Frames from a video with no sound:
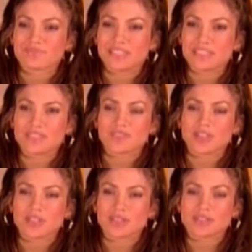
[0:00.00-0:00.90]
This is
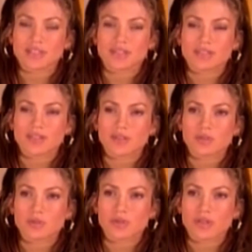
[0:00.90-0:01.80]
funny because I can take
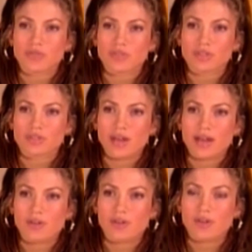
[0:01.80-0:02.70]
no credit for this
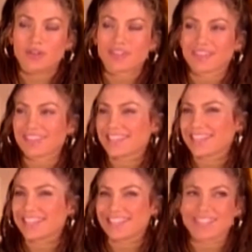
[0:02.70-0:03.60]
at all.
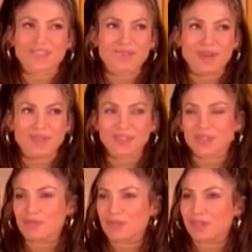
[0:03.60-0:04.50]
And it's probably
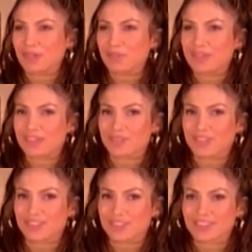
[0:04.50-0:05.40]
going to be one of the biggest
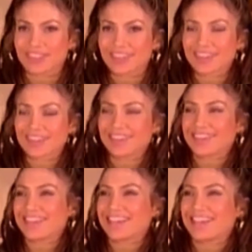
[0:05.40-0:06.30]
records
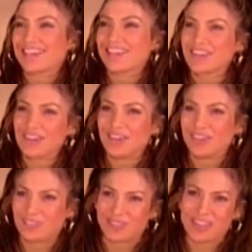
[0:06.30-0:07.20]

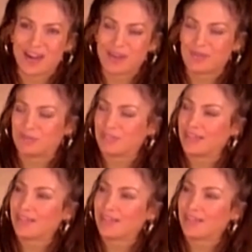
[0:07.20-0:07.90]
off of the album.